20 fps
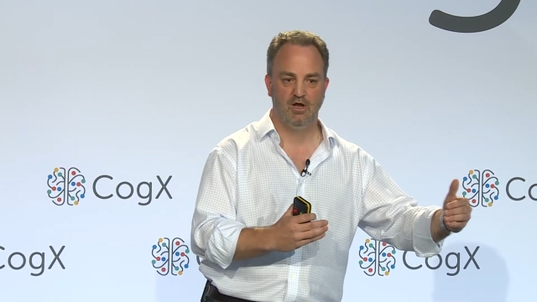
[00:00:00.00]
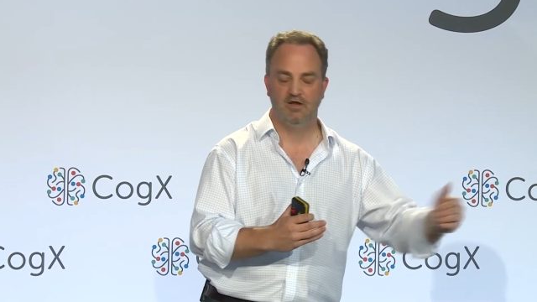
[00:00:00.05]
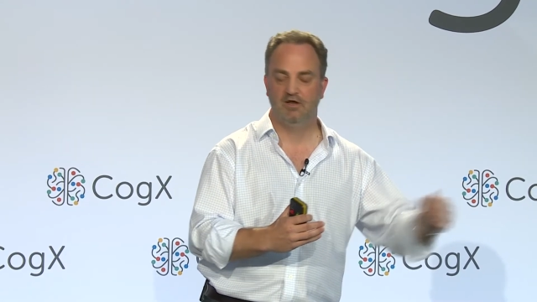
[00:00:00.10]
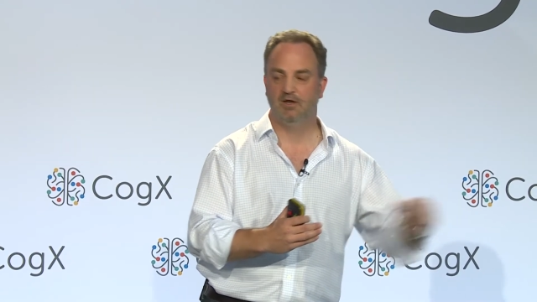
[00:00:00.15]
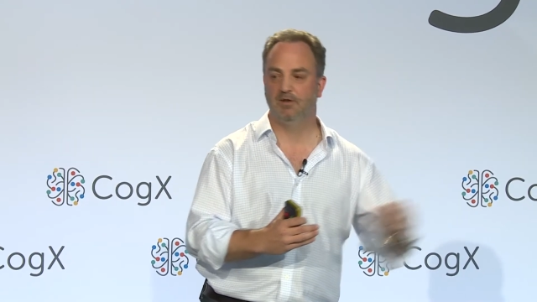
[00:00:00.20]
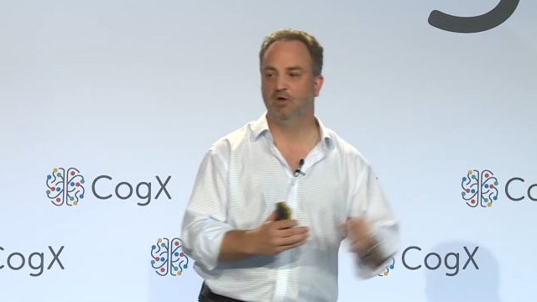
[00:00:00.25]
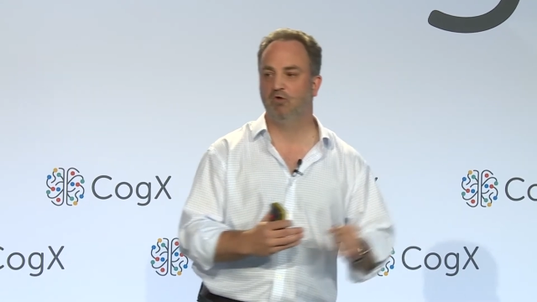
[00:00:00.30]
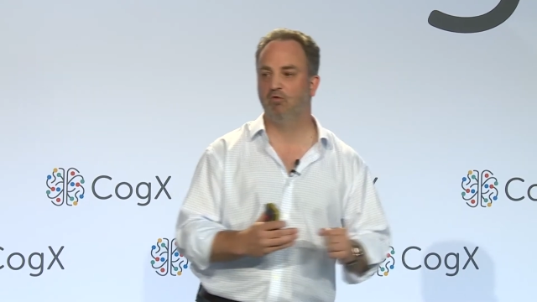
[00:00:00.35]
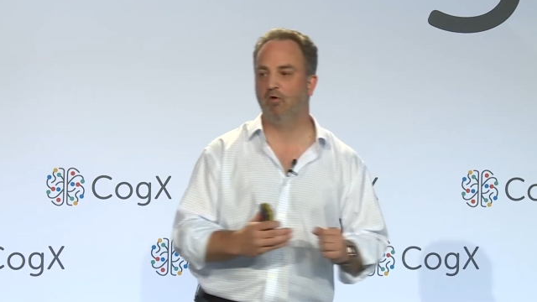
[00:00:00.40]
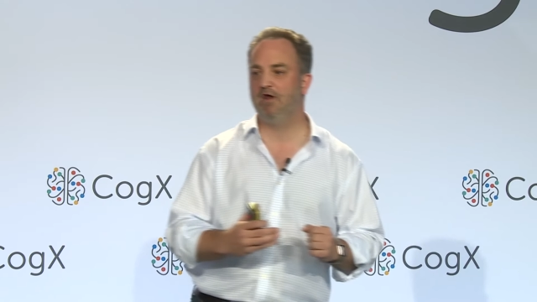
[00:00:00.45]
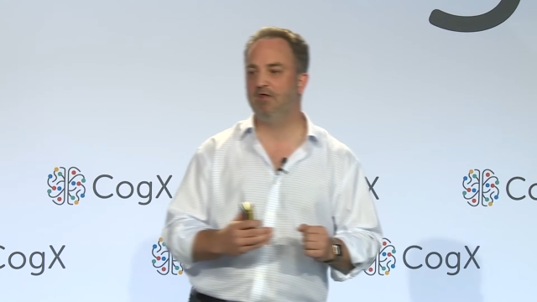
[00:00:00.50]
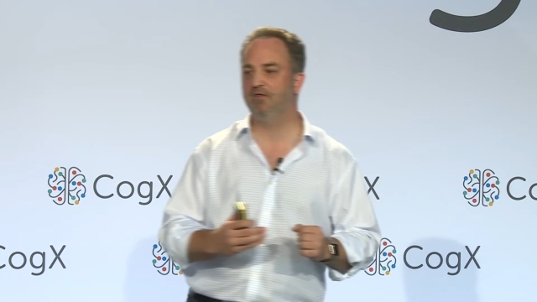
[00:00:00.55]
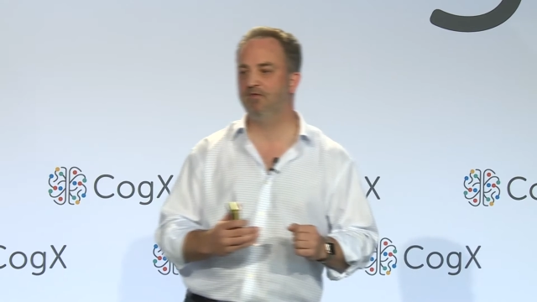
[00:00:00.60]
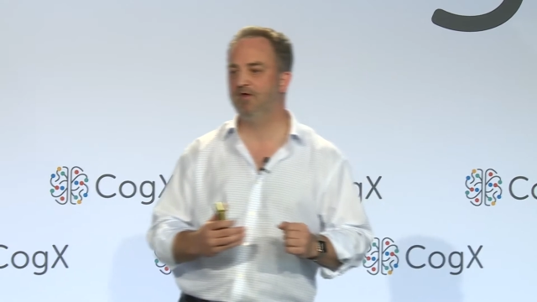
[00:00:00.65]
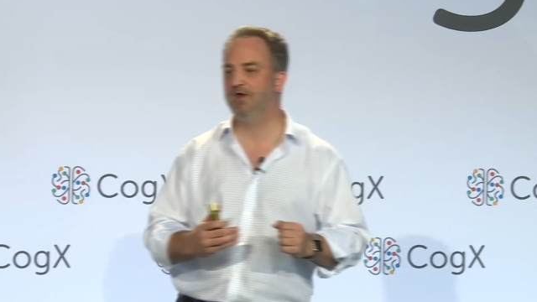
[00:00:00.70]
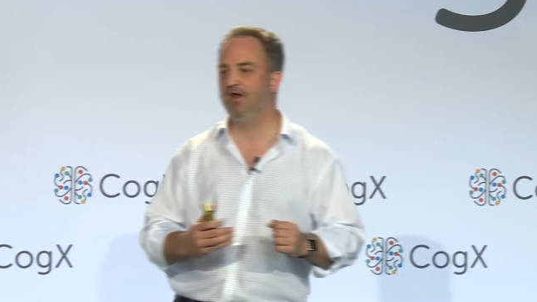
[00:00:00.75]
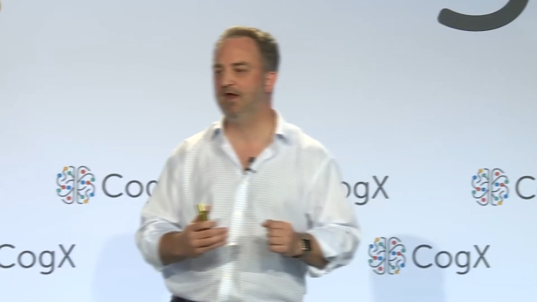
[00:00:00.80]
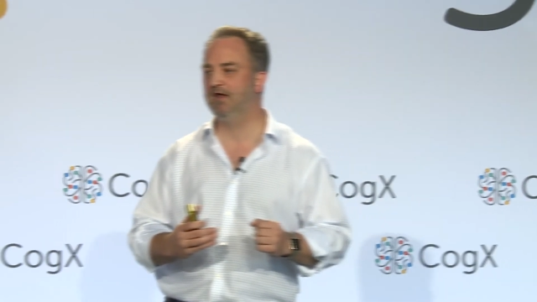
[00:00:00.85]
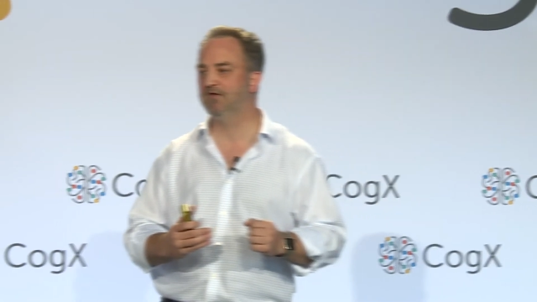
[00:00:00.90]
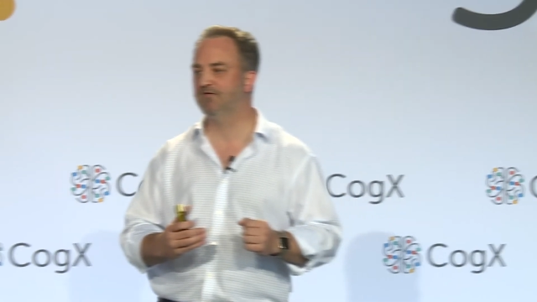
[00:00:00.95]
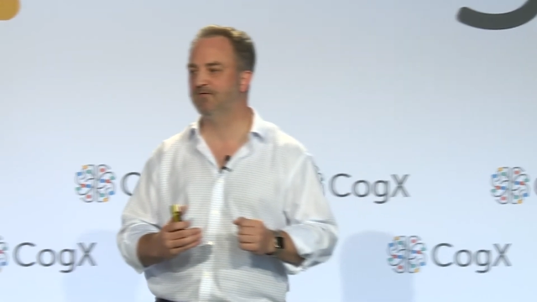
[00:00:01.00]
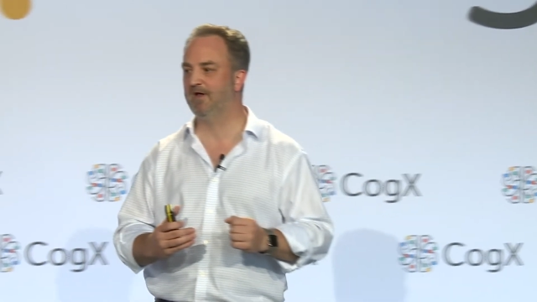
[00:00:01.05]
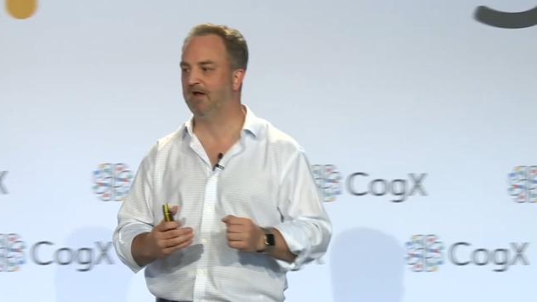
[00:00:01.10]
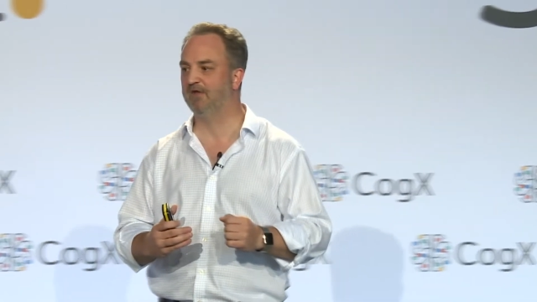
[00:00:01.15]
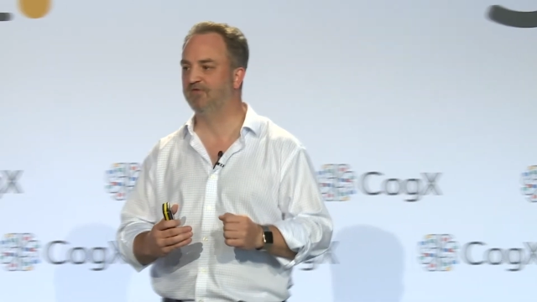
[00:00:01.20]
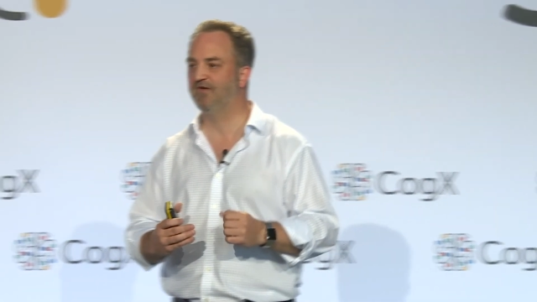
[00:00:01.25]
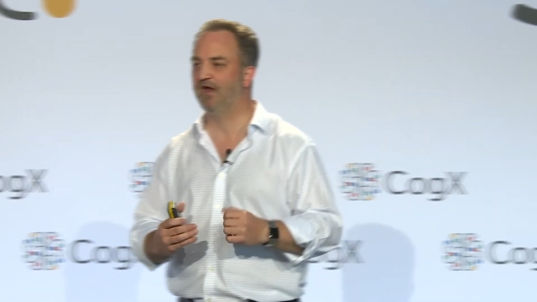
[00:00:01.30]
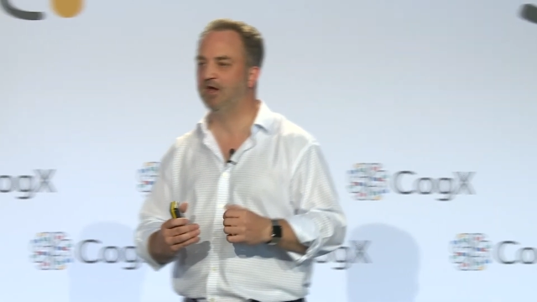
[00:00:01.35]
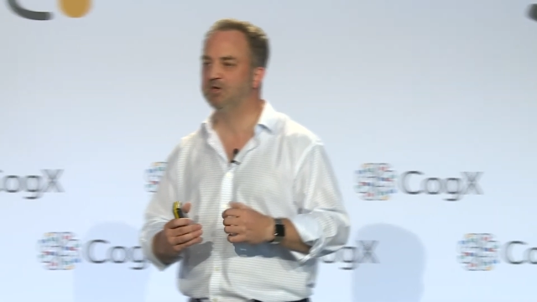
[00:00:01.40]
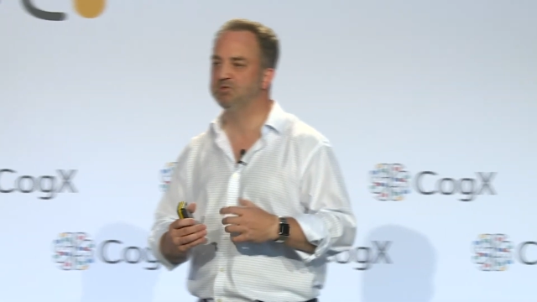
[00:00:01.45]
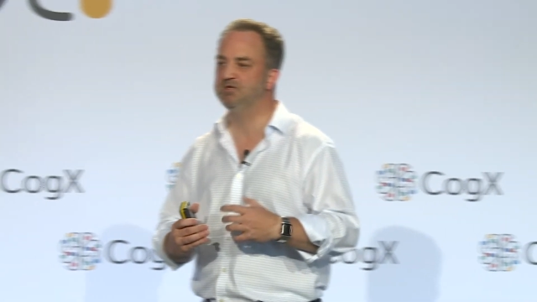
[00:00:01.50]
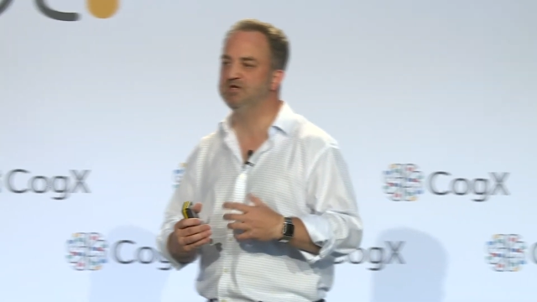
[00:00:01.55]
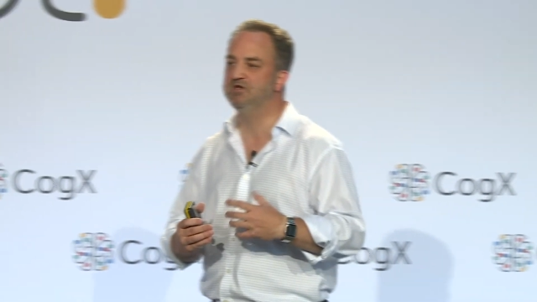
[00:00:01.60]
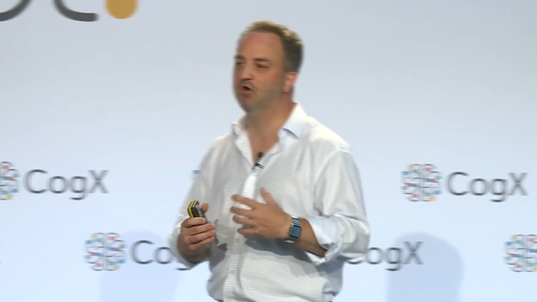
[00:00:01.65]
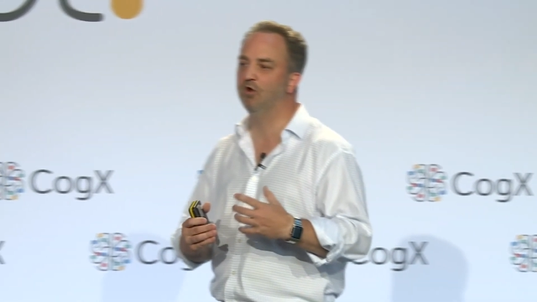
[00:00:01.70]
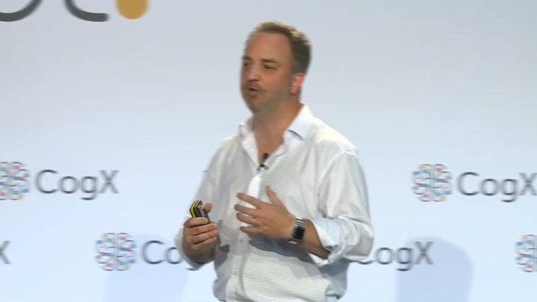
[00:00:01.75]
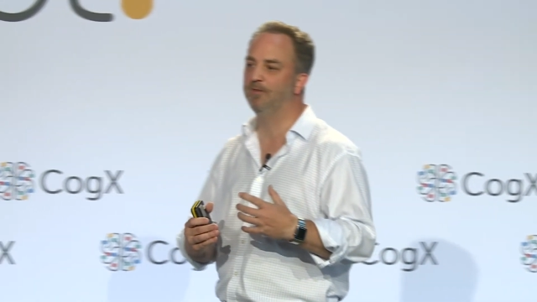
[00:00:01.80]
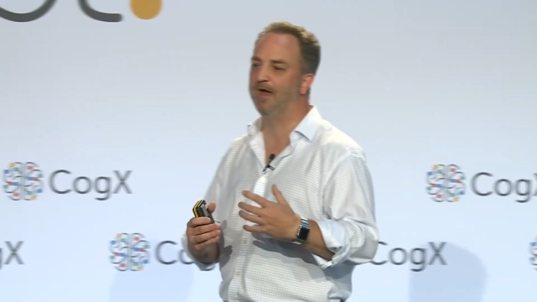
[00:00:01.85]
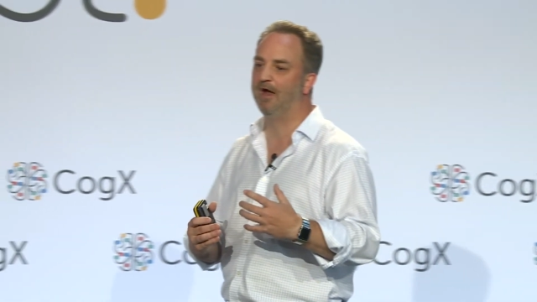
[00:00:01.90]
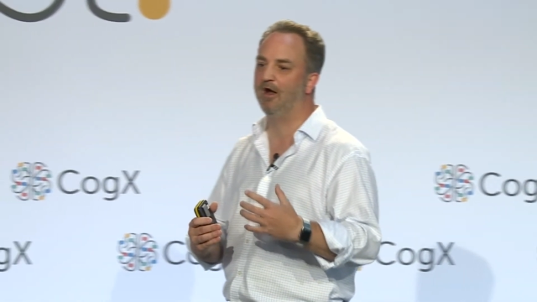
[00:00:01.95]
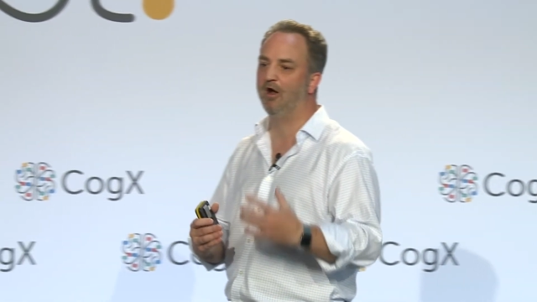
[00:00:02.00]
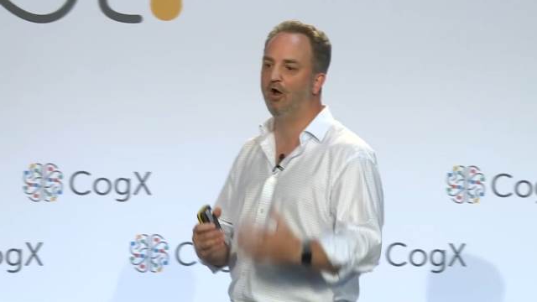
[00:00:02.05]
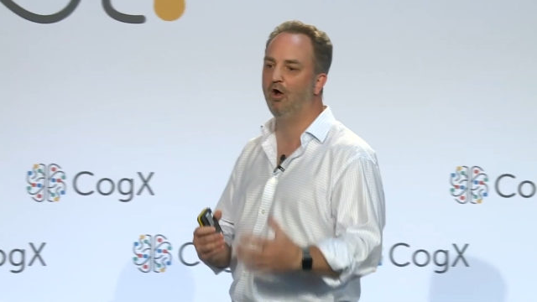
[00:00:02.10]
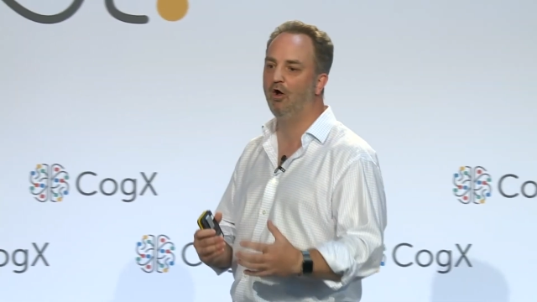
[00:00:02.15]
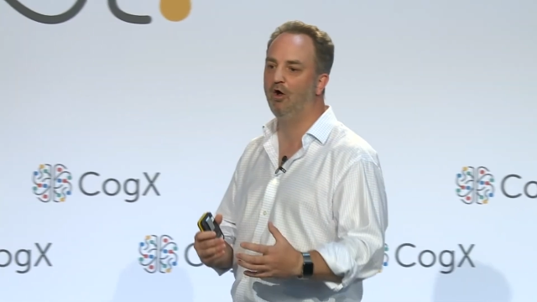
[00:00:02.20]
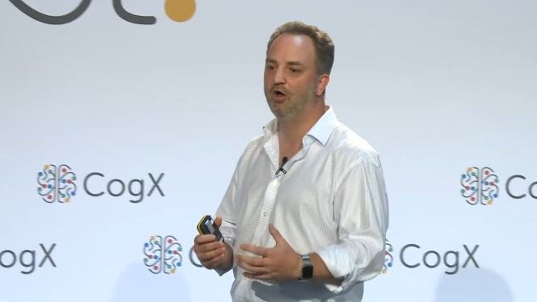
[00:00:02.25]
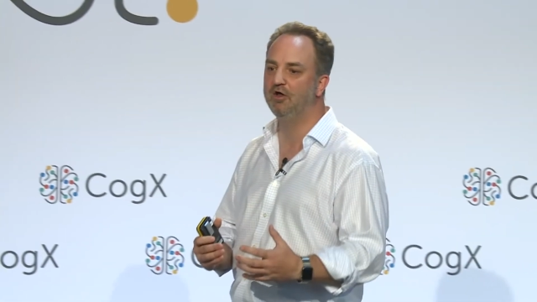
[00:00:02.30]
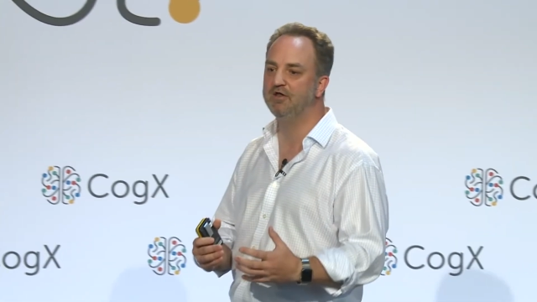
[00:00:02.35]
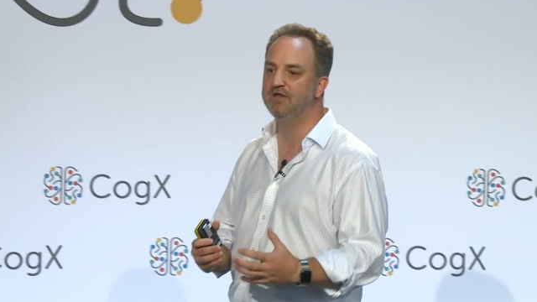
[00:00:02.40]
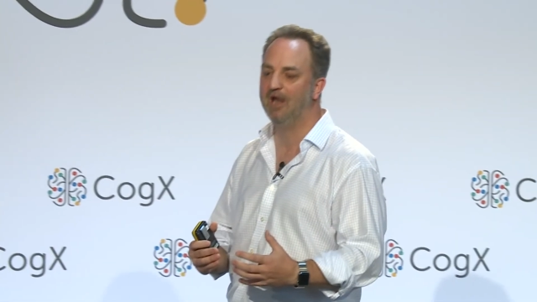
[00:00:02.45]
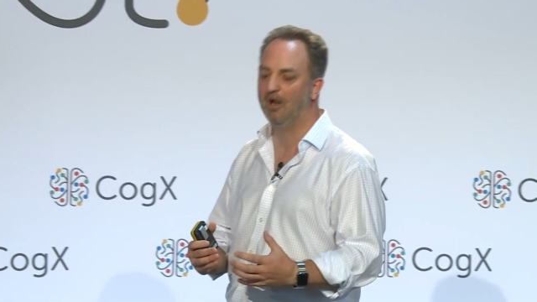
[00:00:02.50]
Now, the great thing is that's actually not that hard